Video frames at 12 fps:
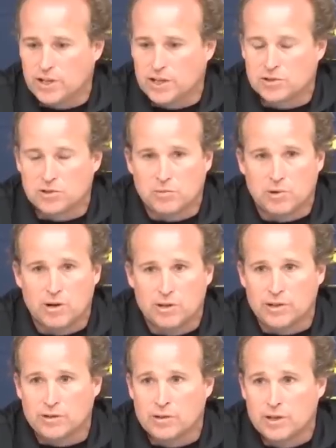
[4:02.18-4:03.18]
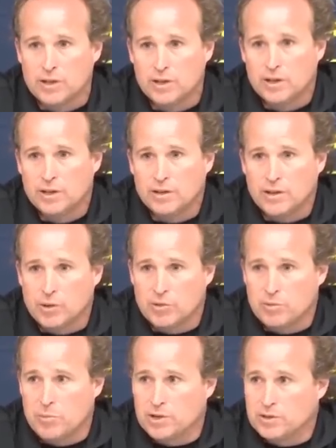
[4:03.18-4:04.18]
sides of the ball, and they
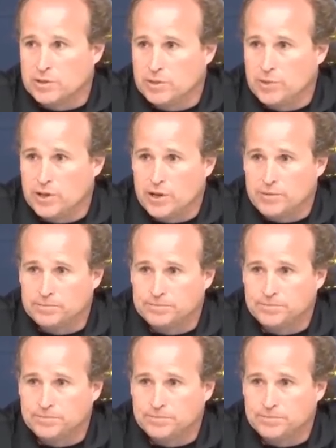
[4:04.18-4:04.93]
were the better team today.